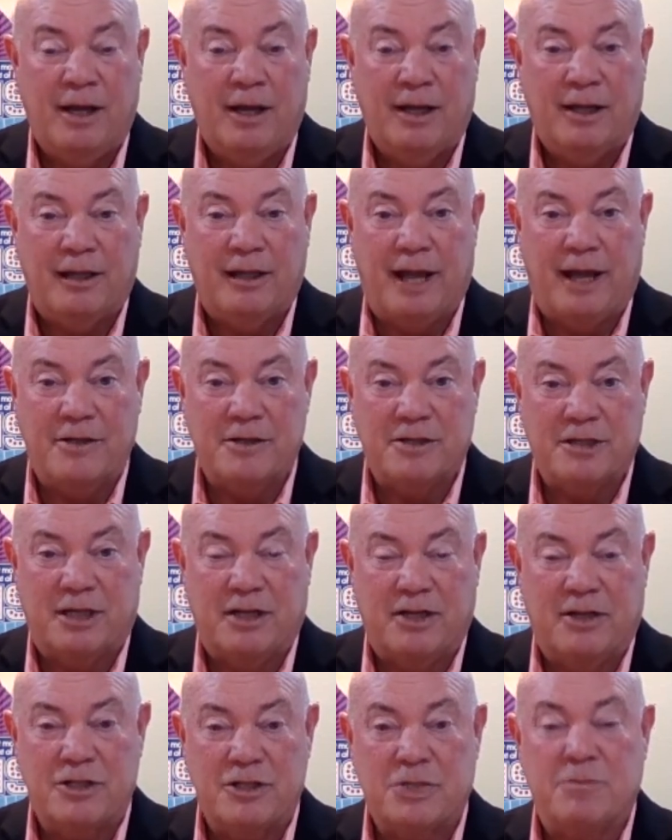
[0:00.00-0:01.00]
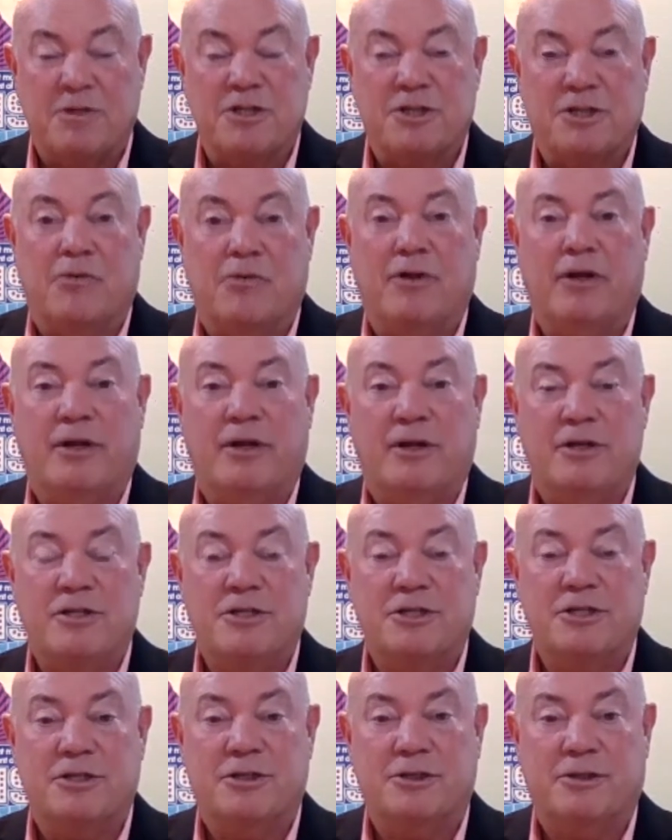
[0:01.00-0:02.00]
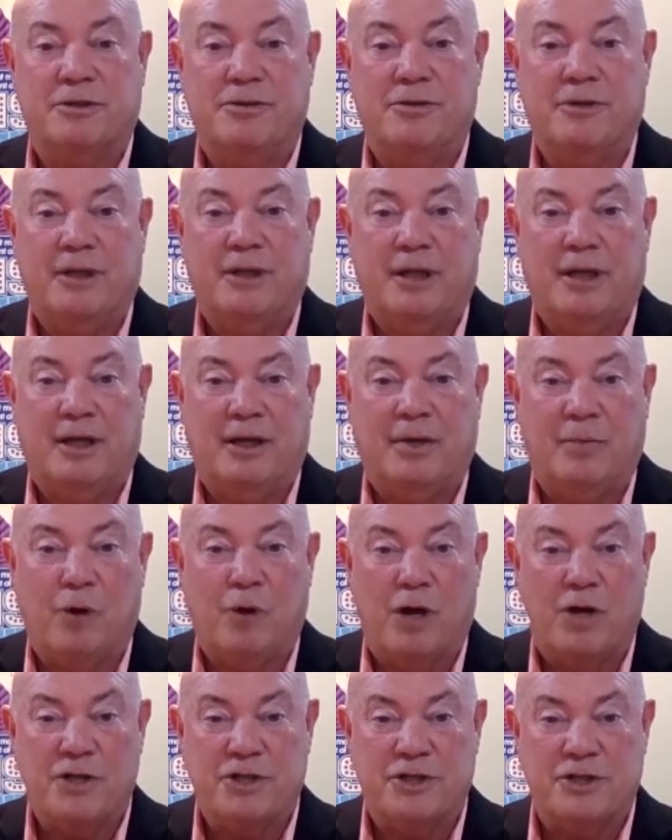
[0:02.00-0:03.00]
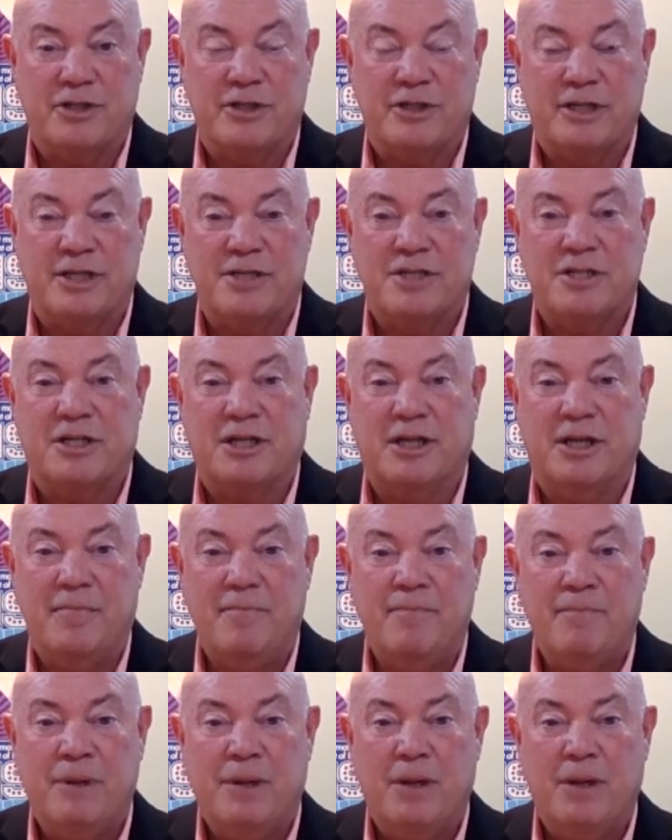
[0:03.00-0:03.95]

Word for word: that is in the Smithsonian Institute in Washington, D.C.